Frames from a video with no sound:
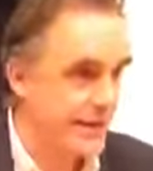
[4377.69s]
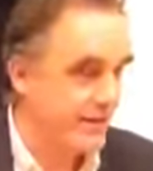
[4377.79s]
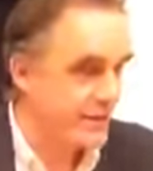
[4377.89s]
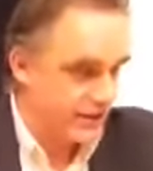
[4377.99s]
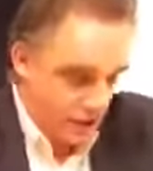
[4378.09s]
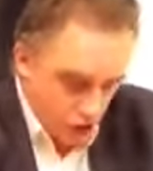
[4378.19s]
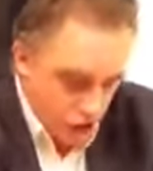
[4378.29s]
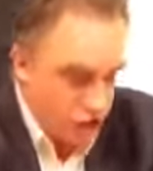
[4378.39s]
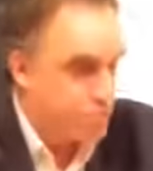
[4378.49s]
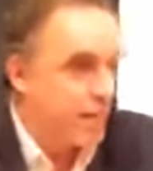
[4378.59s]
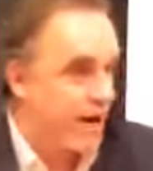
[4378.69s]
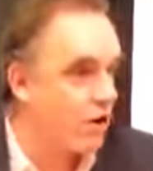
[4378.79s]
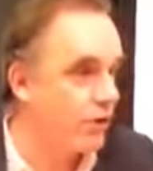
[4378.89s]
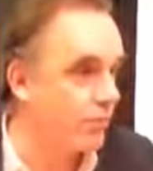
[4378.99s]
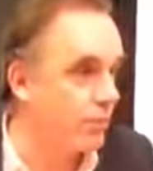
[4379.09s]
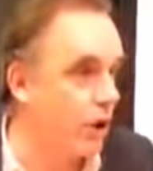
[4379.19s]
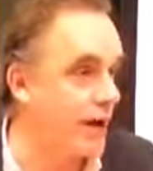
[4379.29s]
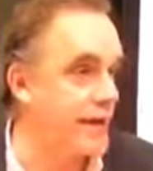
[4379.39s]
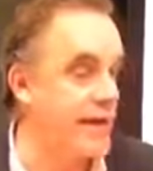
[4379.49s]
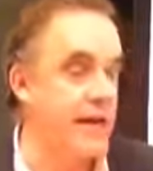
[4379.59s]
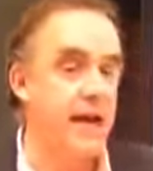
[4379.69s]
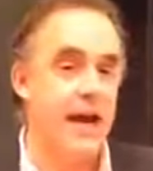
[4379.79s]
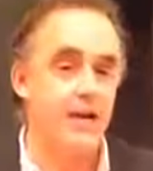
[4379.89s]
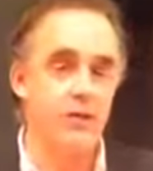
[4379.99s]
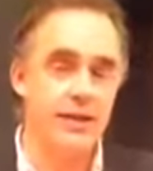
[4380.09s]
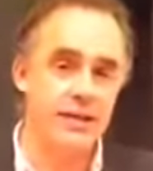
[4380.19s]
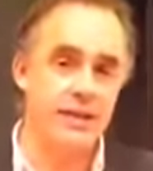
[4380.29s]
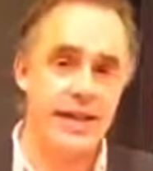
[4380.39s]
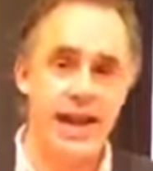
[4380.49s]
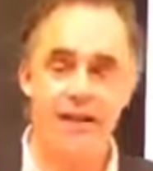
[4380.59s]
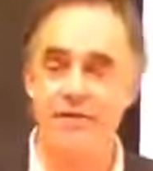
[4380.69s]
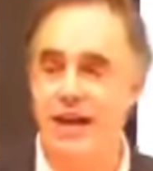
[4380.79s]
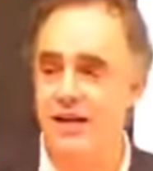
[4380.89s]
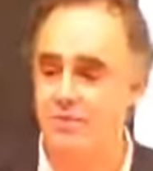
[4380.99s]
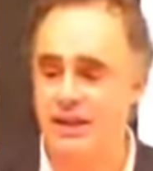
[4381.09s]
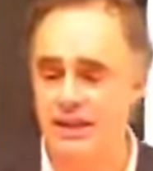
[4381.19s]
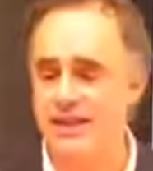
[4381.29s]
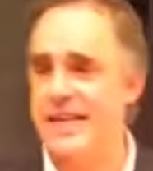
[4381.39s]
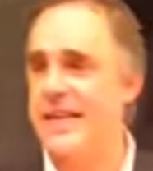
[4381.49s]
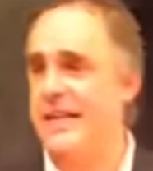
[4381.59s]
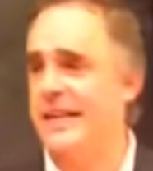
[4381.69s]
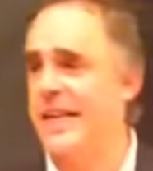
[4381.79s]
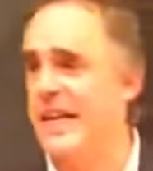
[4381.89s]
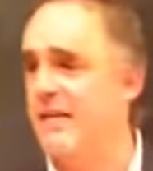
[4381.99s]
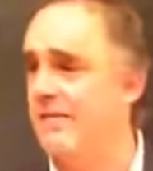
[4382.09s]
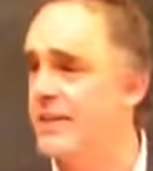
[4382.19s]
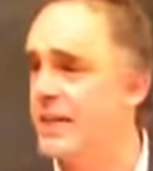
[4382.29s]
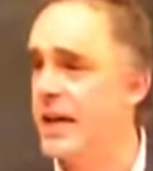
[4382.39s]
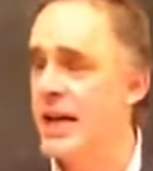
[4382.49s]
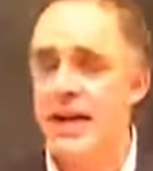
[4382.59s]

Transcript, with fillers: They have this huge barrel body. And the reason they have that is because they eat leaves.